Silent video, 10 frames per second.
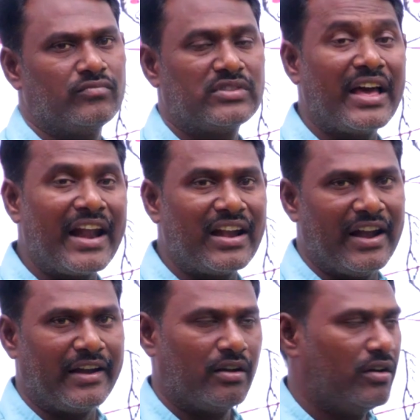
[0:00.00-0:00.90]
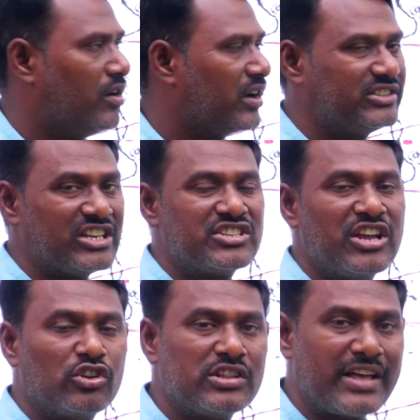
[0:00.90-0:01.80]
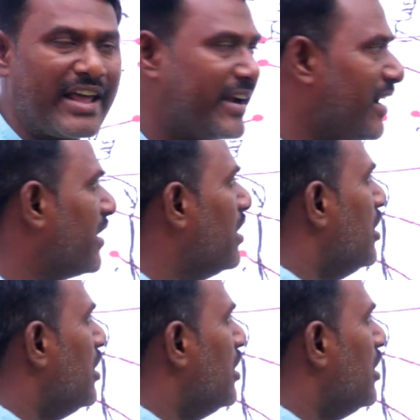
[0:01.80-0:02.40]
thyroid gland. Okay, just near to the thyroid gland.